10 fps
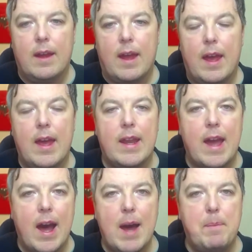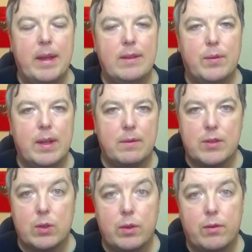And it happened when I was
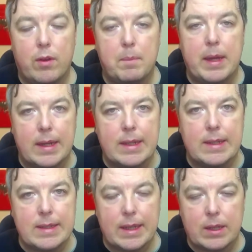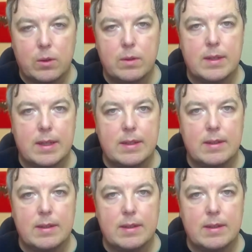going through a period of psychosis.